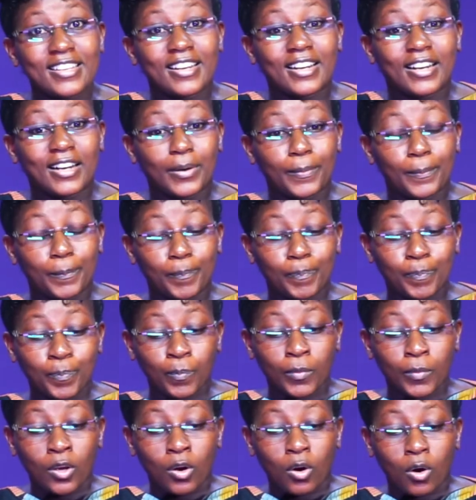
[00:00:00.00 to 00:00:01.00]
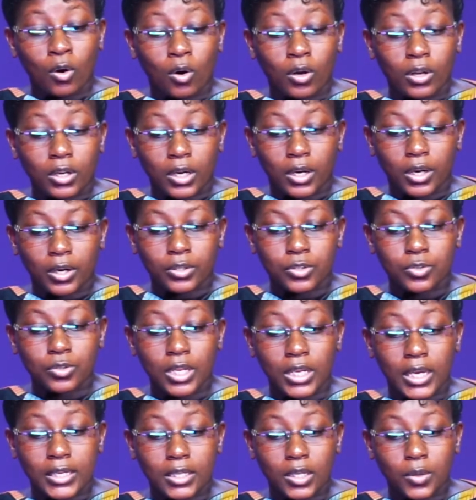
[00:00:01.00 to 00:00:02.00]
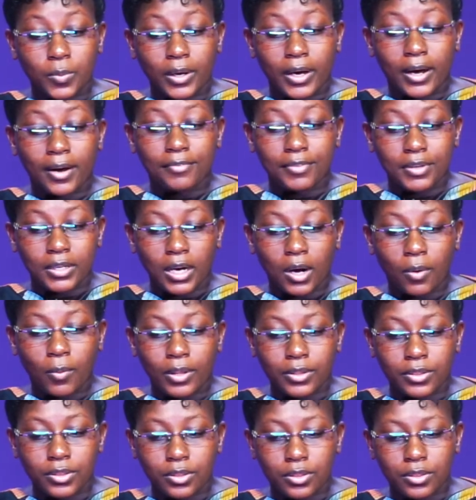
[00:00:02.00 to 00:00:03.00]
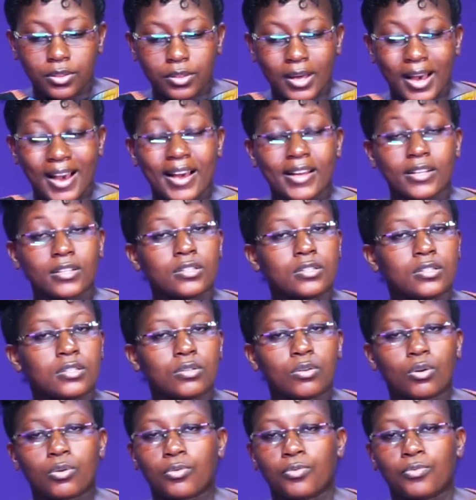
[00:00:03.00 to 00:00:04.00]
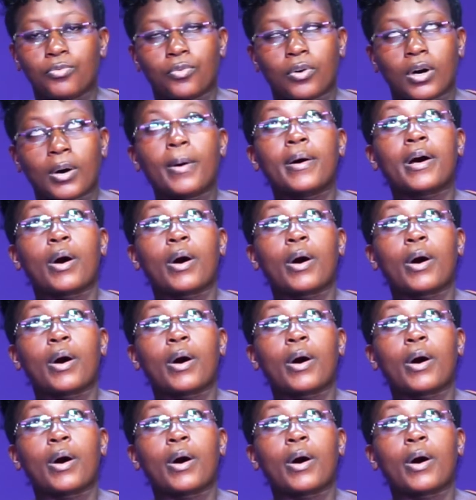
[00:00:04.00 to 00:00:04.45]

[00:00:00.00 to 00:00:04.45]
Um, on uh, today, actually, we are having our third or our,